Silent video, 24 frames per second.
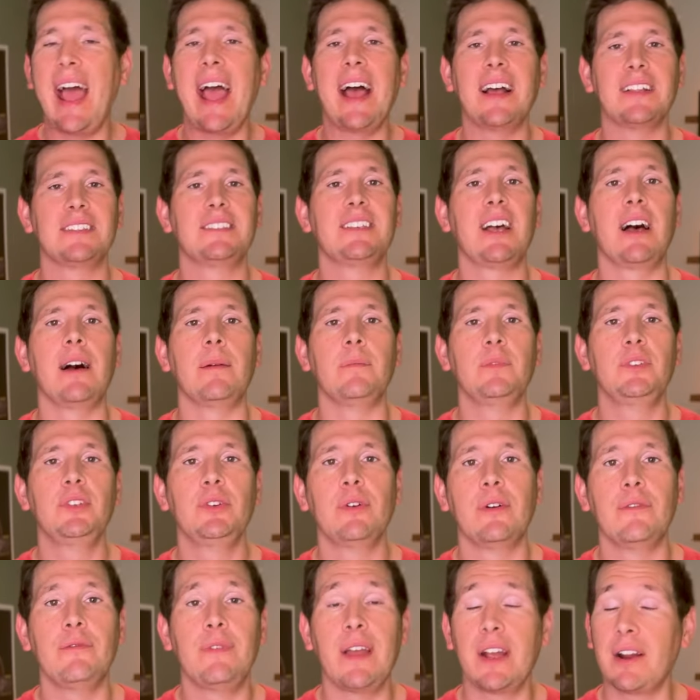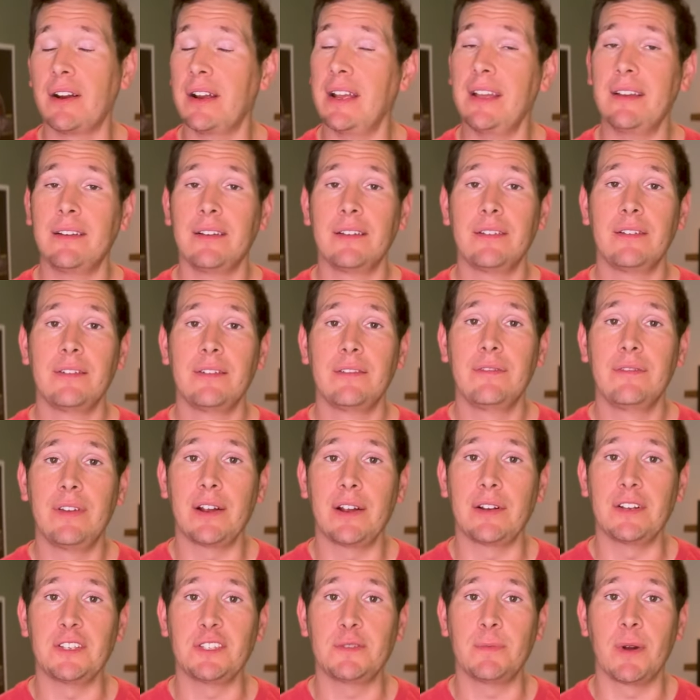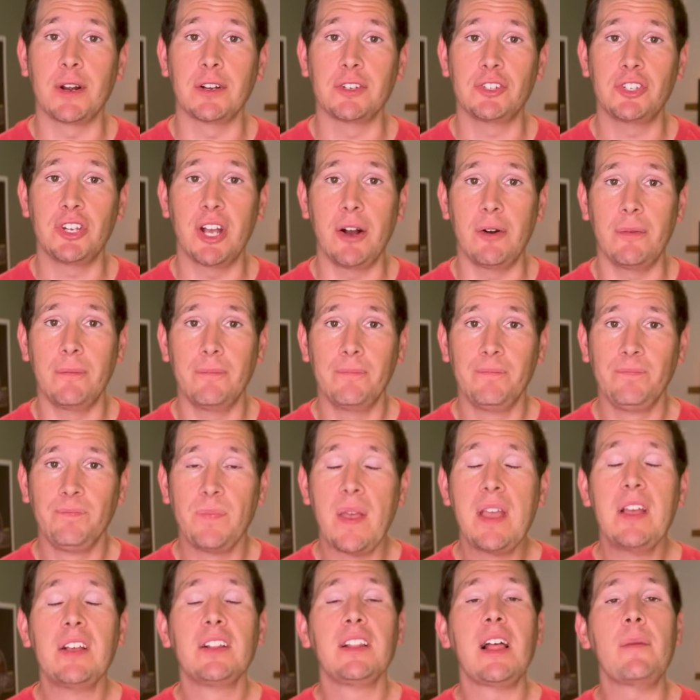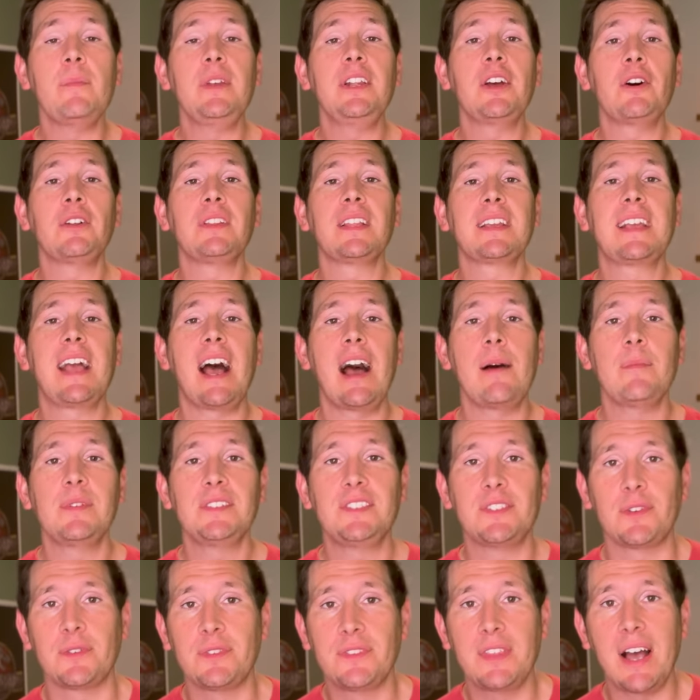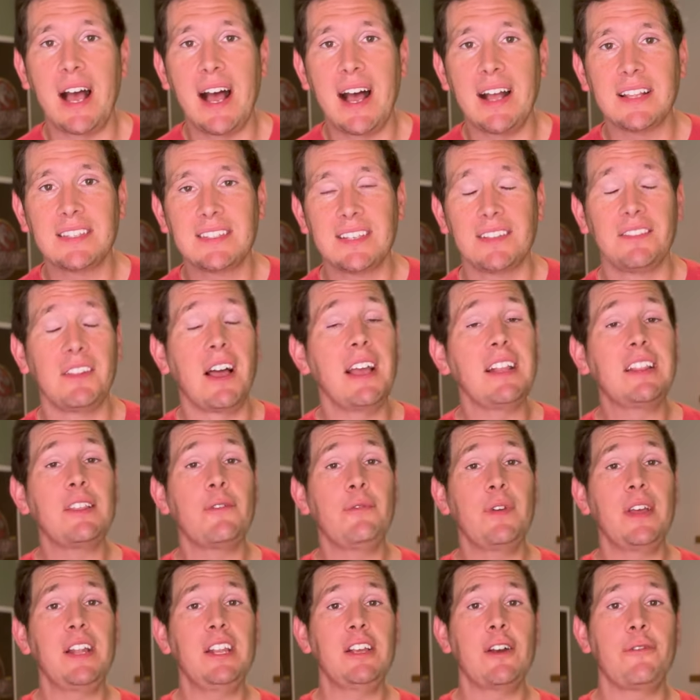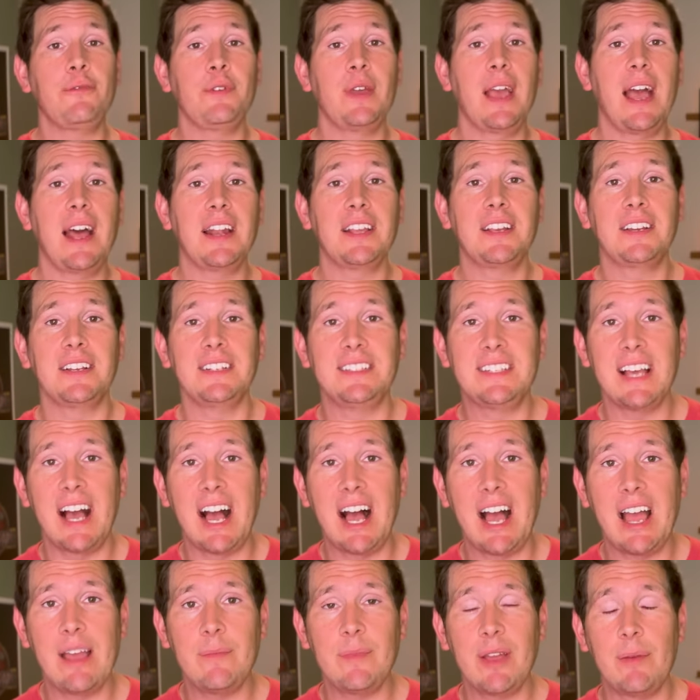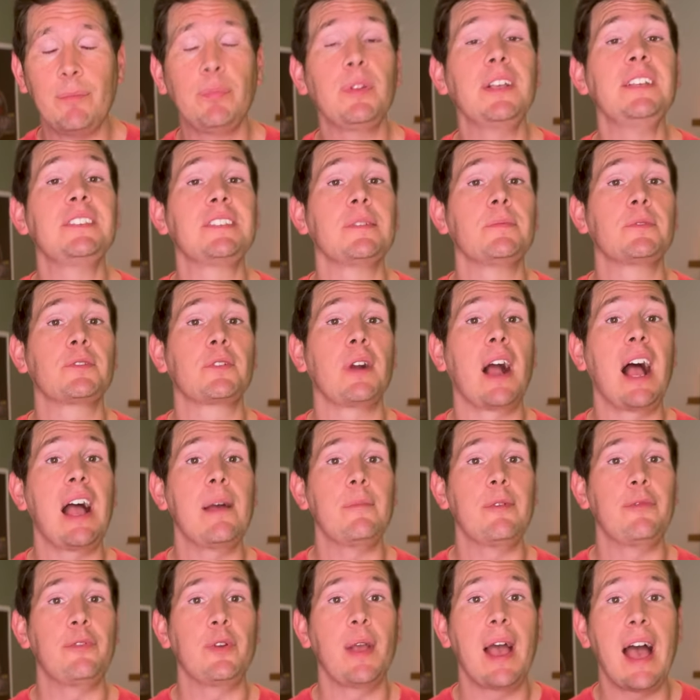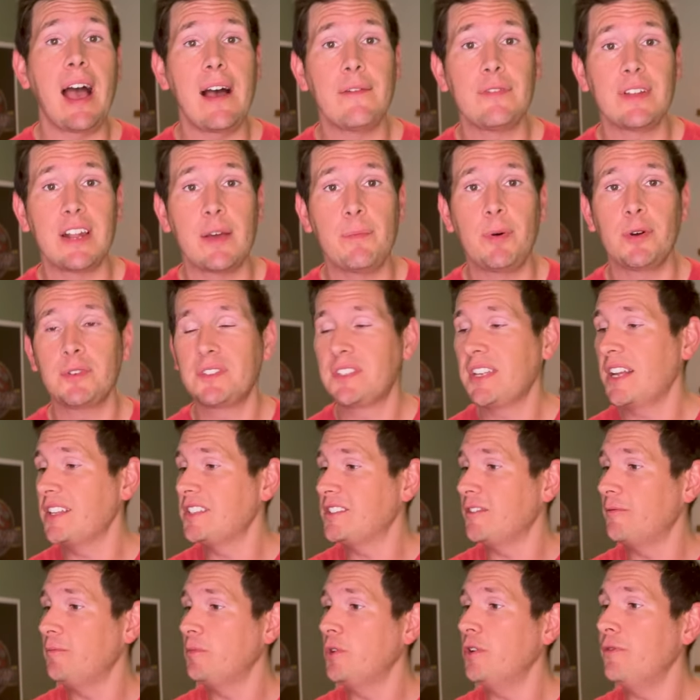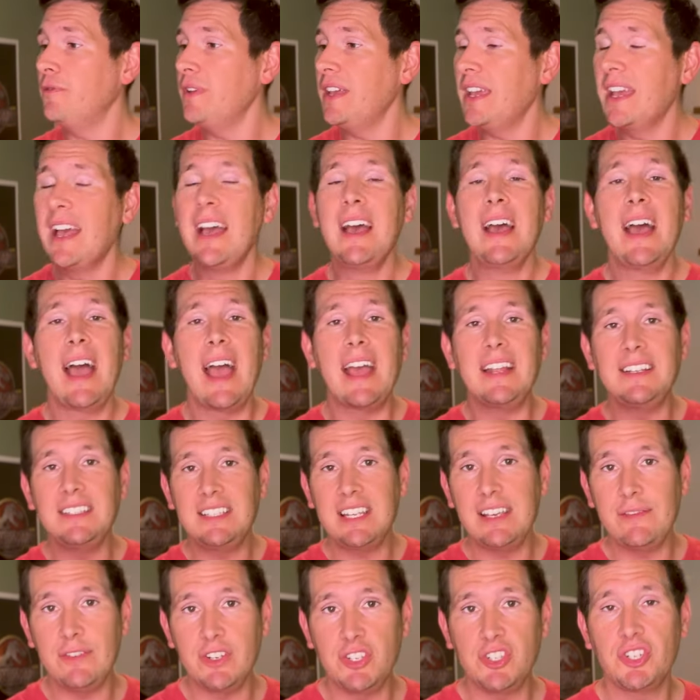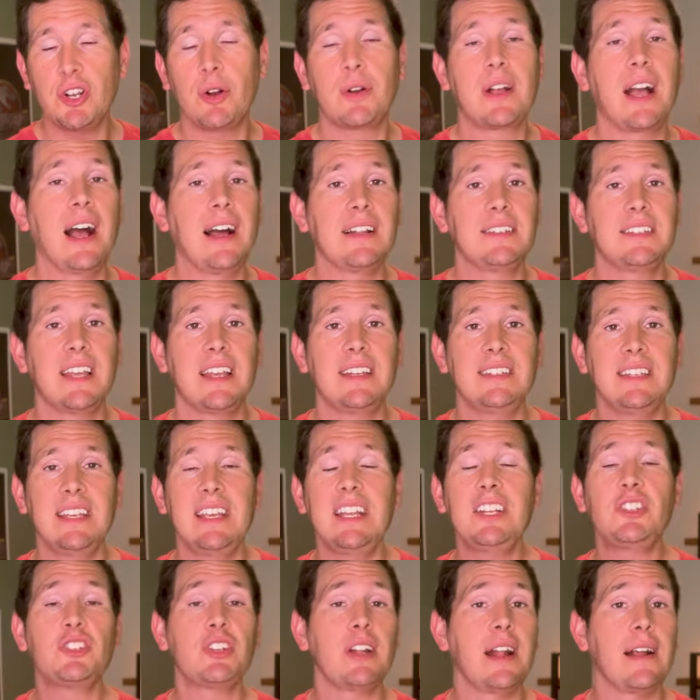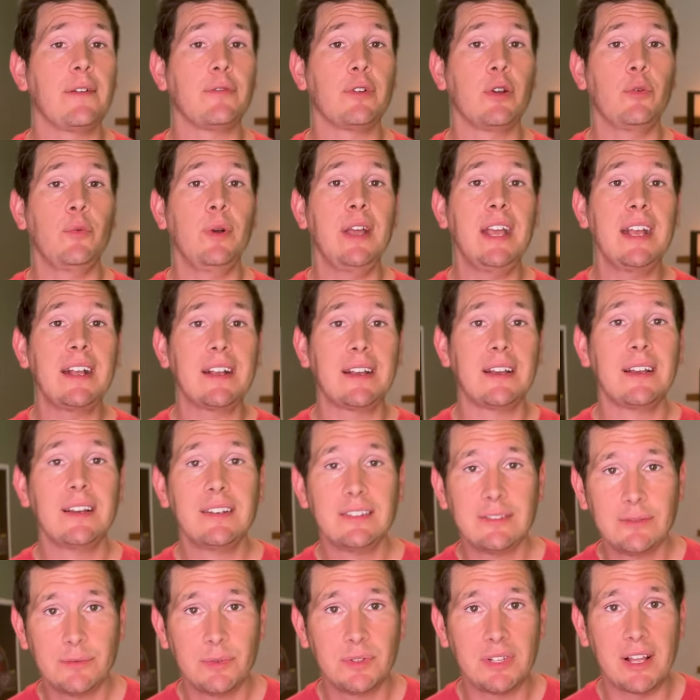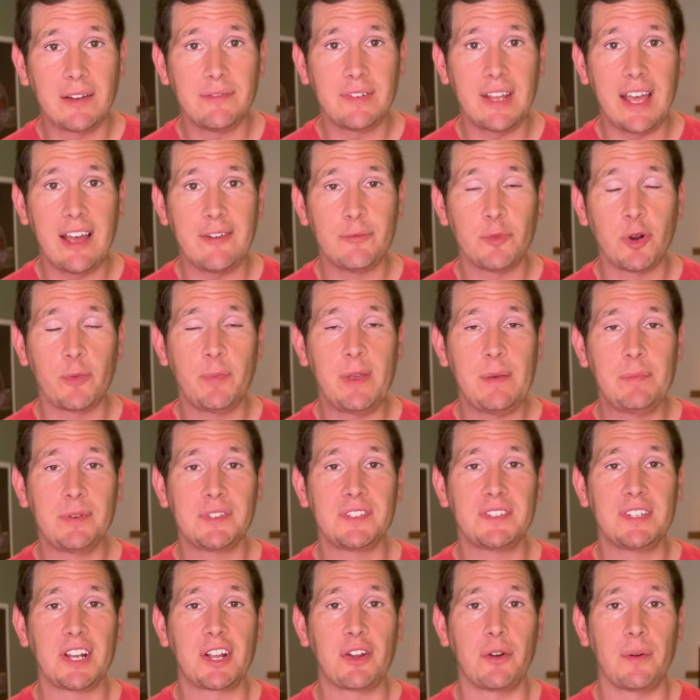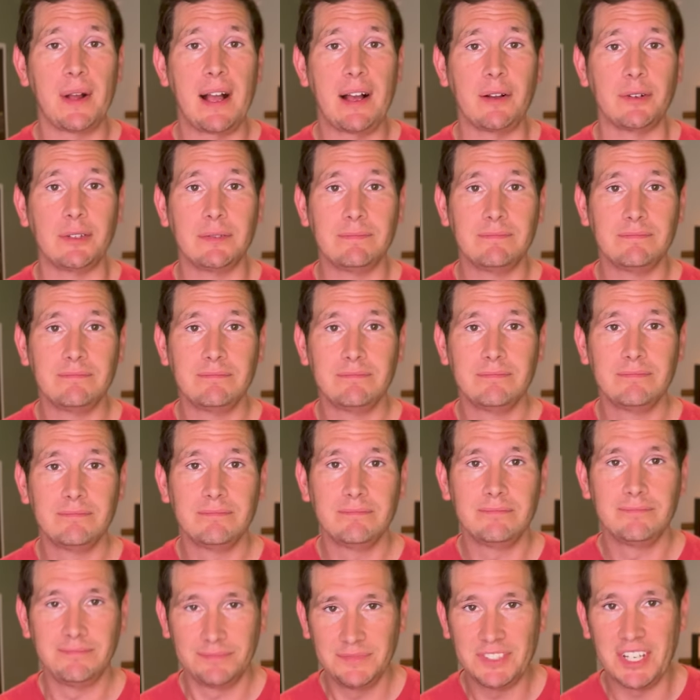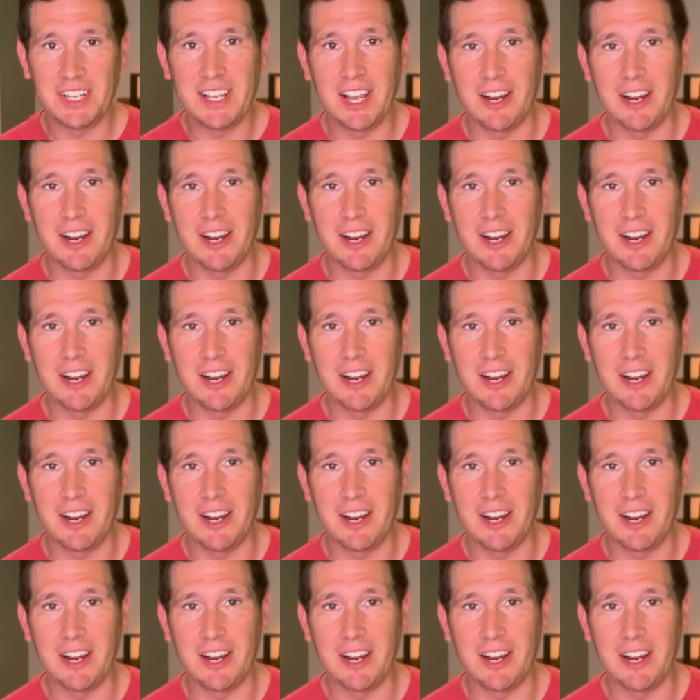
adds up to a very, very smart show. Let me know in the comments your thoughts. Like the video if you had a good time, and please subscribe if you haven't. I post tons of movie and TV show content each and every week. Would love to have more people stick around. Take